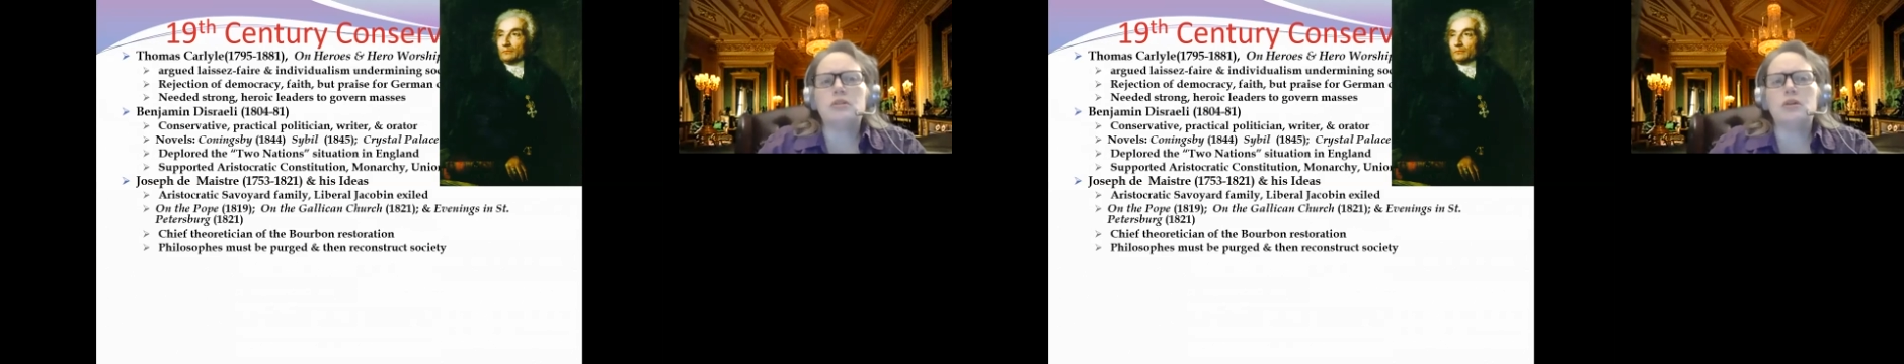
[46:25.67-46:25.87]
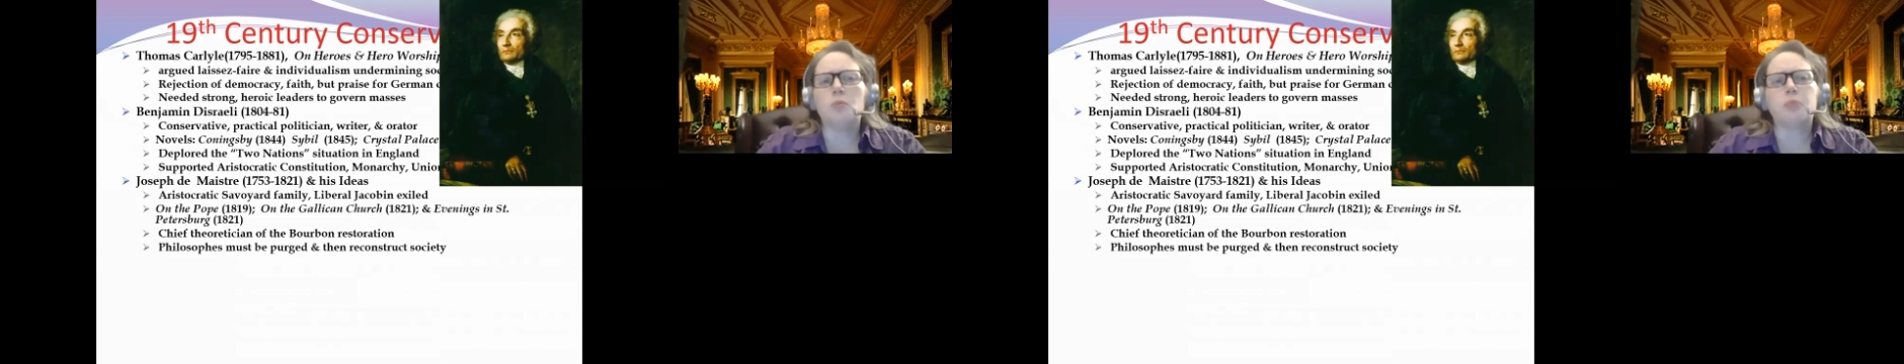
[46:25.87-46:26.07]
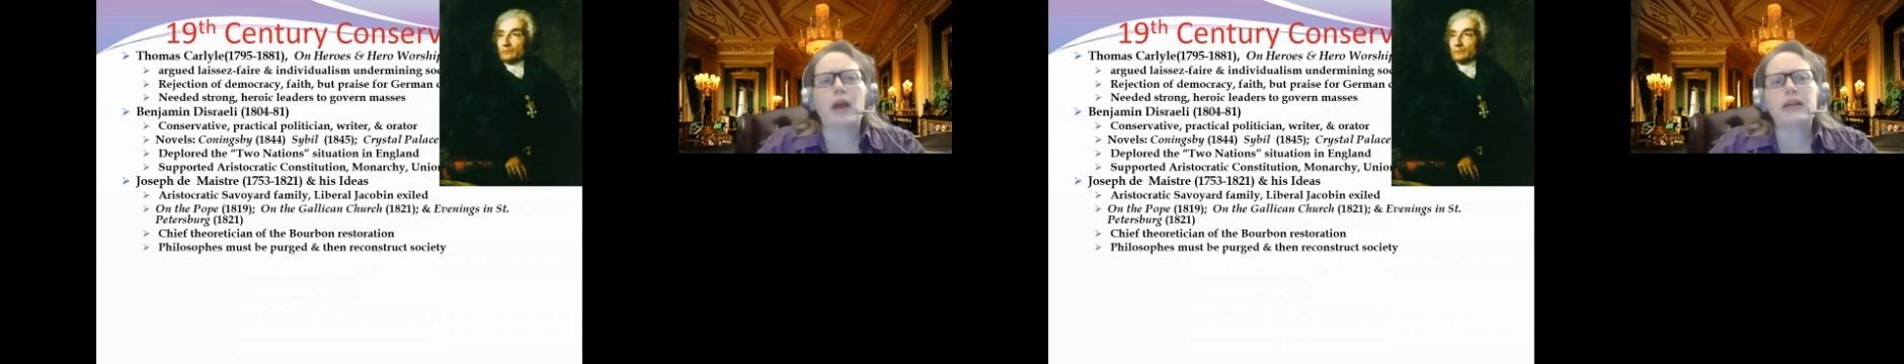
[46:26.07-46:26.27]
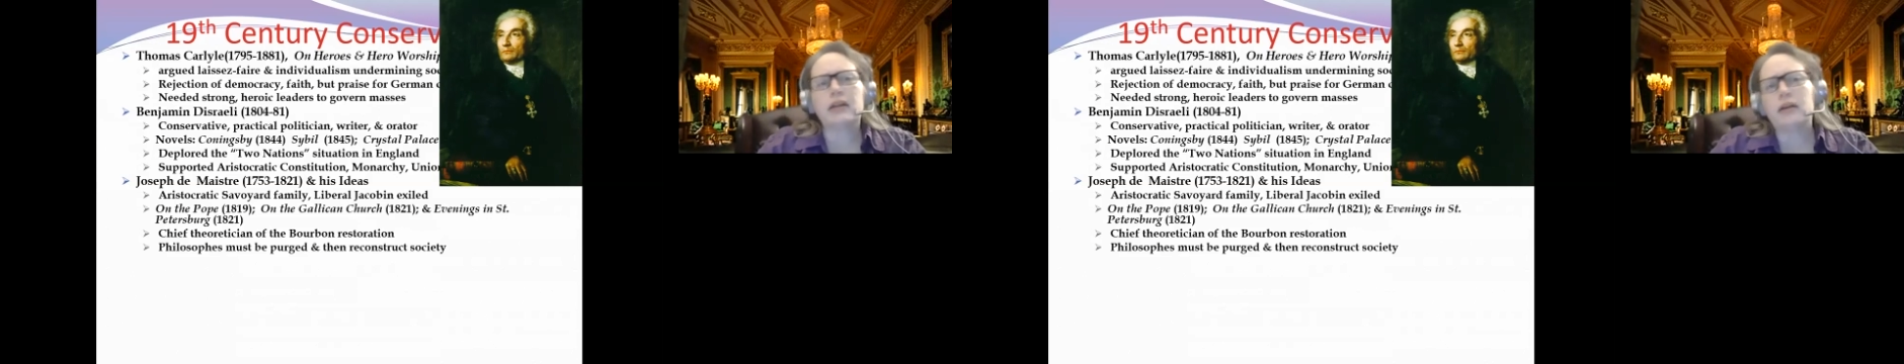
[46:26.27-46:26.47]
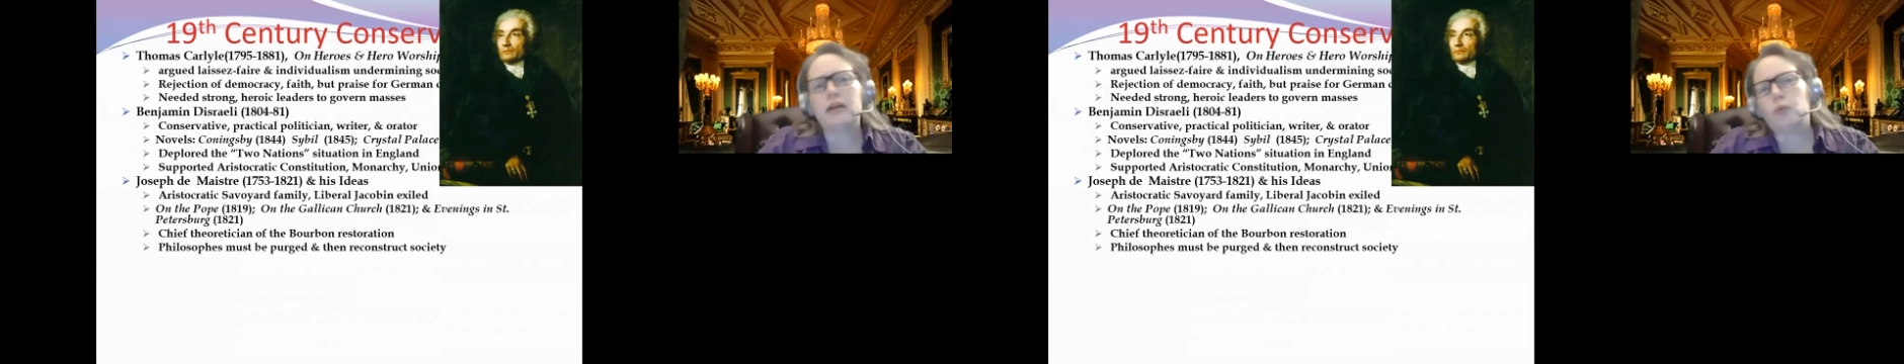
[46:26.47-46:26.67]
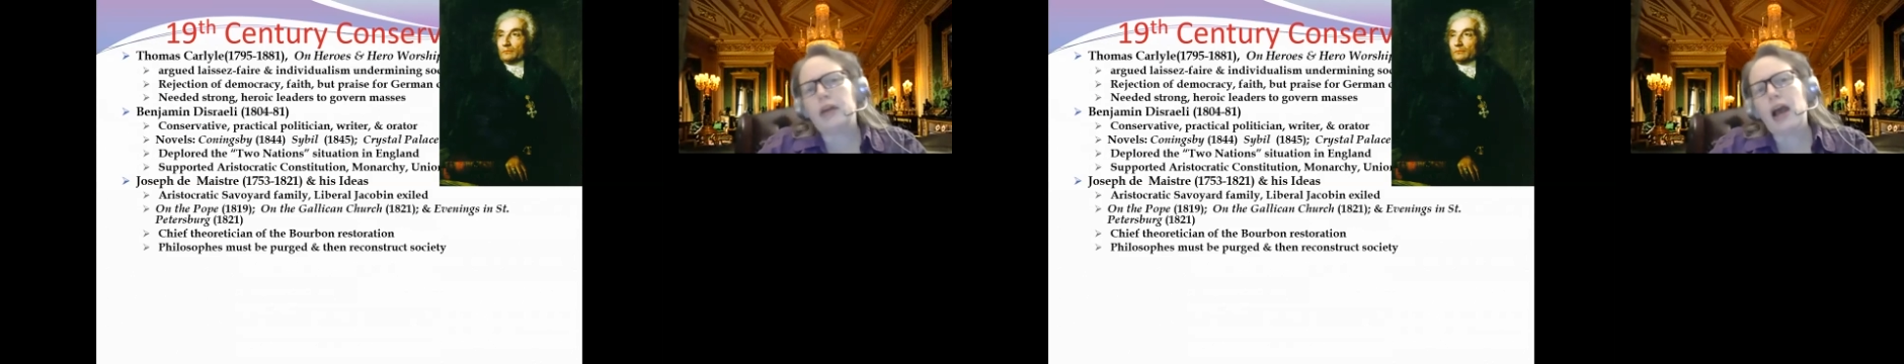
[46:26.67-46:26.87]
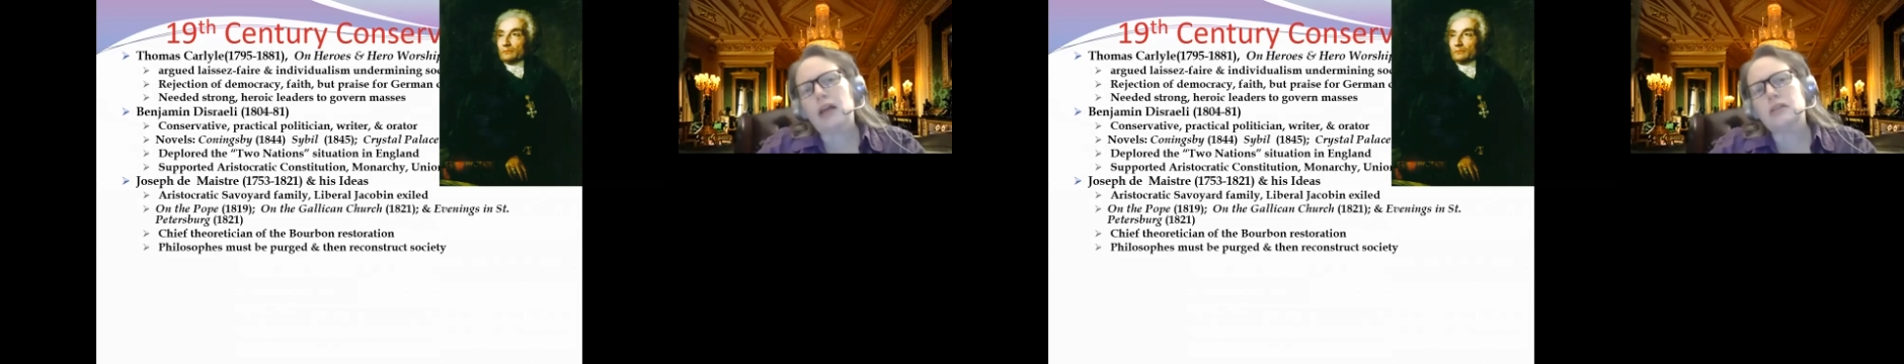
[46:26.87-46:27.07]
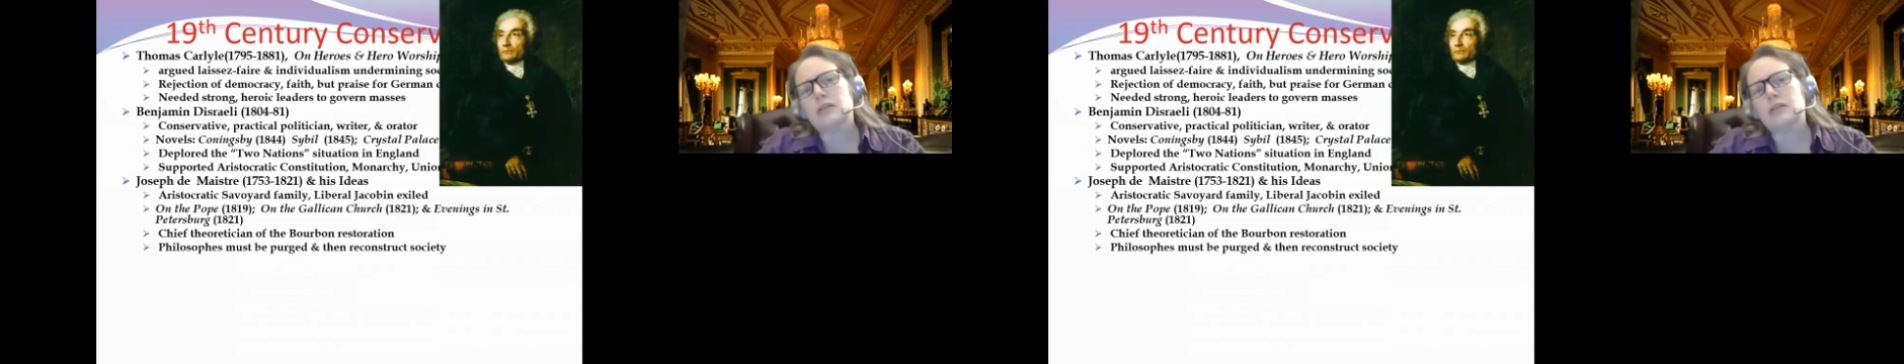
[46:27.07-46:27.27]
with practical
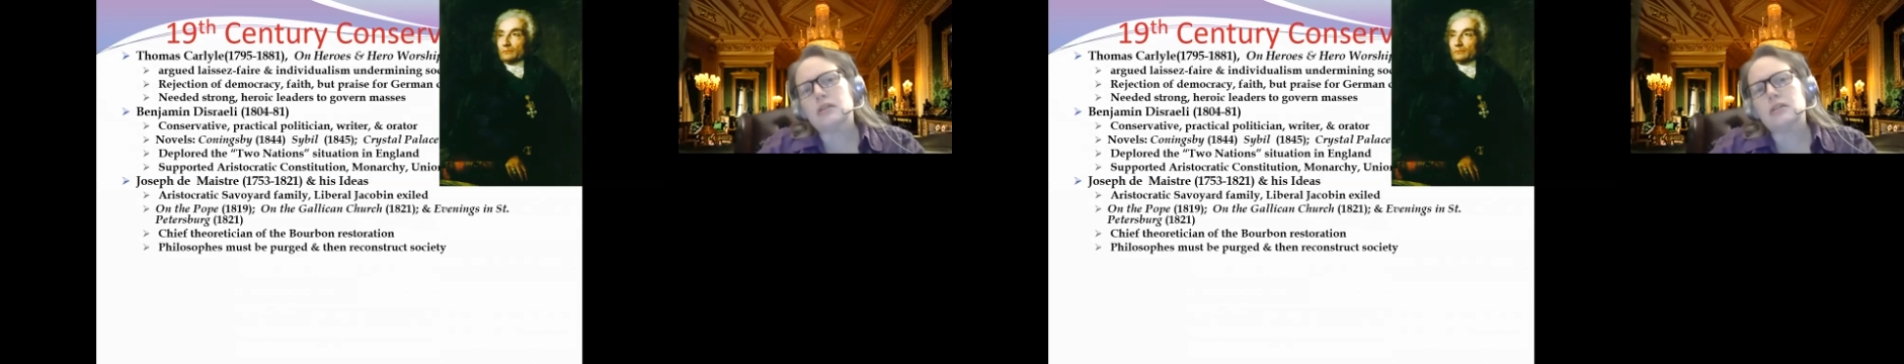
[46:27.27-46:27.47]
realities.